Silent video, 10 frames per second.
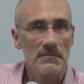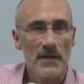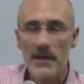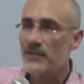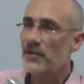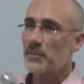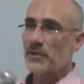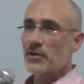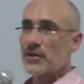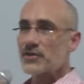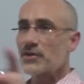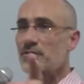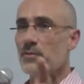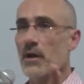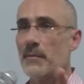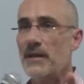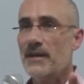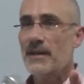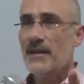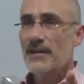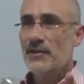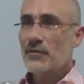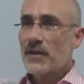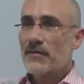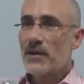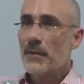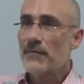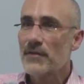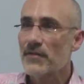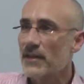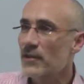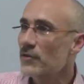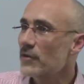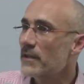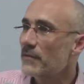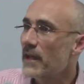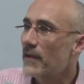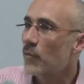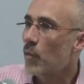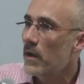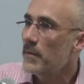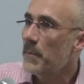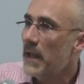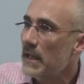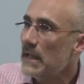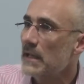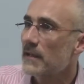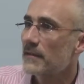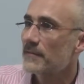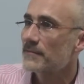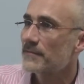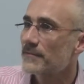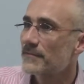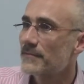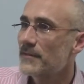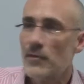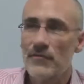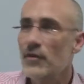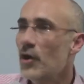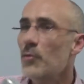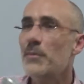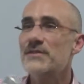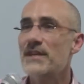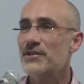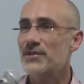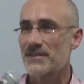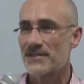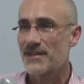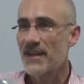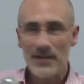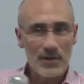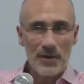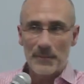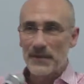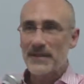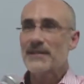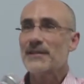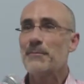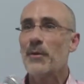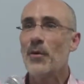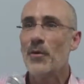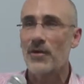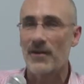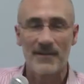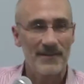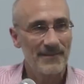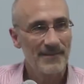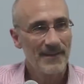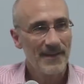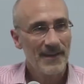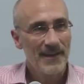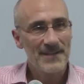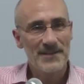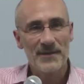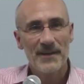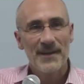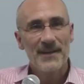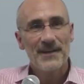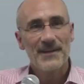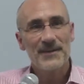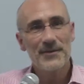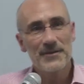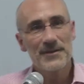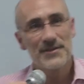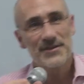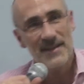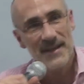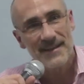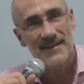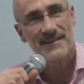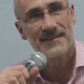And I said, but look at you, Swami. You've given up everything. You don't even have one penny. You have no possessions. You're completely poor. And he said, you don't understand.